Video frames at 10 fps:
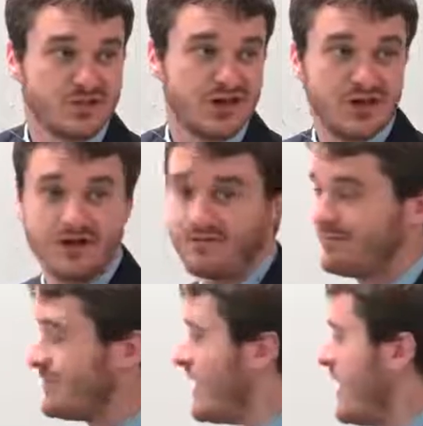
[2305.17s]
good enough.
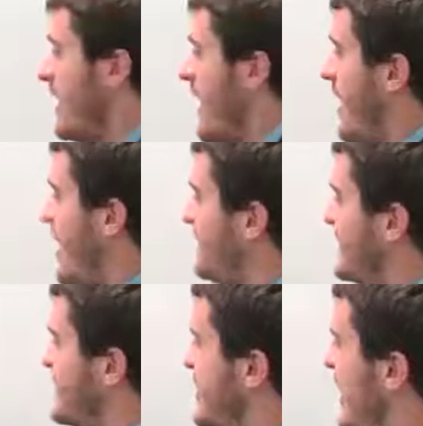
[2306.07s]

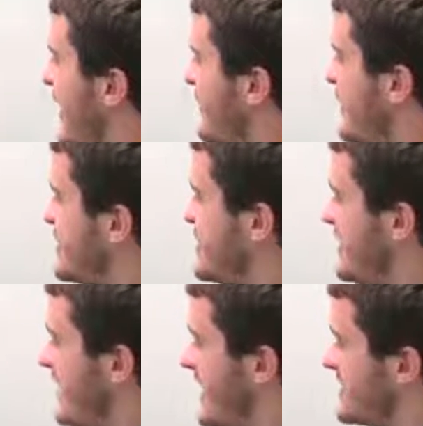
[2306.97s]
So you have those
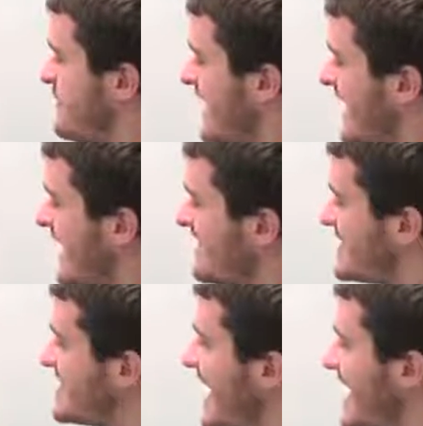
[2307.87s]
two things, but in
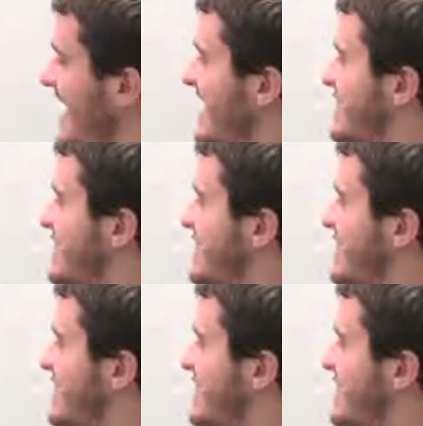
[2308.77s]
the second